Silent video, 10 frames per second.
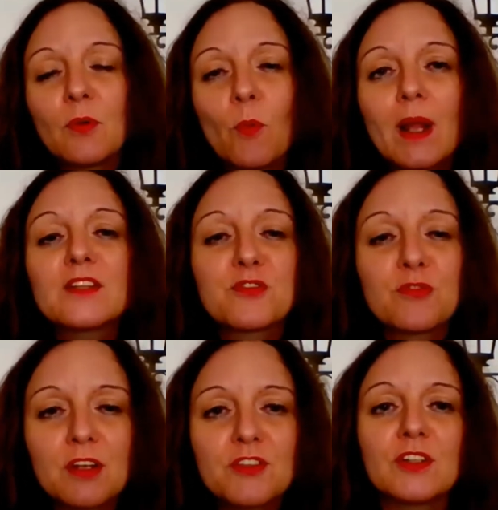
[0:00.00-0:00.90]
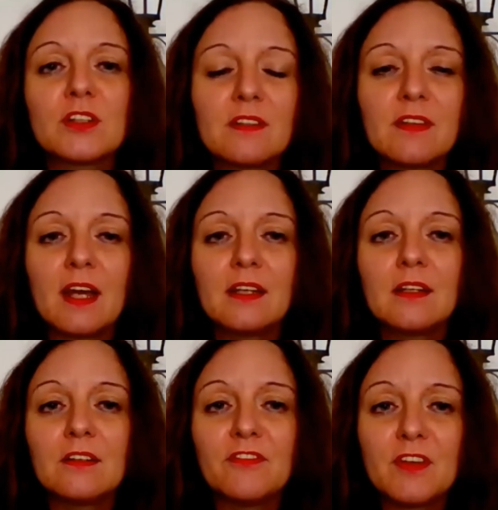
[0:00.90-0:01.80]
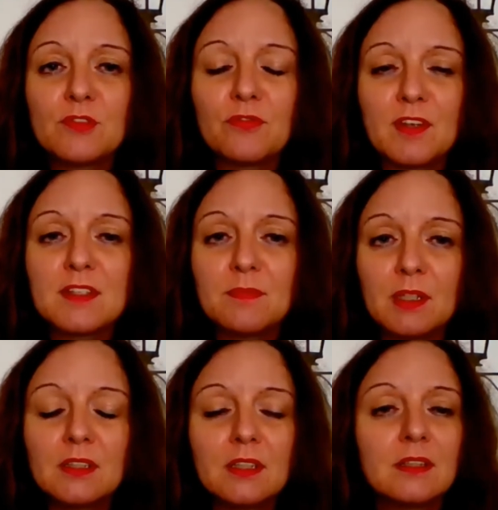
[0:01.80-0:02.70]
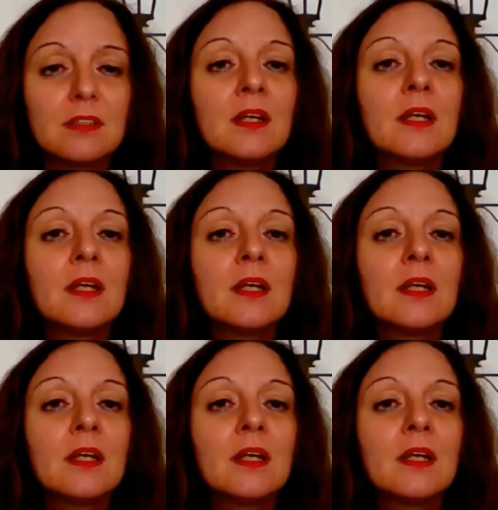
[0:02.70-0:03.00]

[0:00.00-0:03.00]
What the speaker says: well structured than a face-to-face meeting,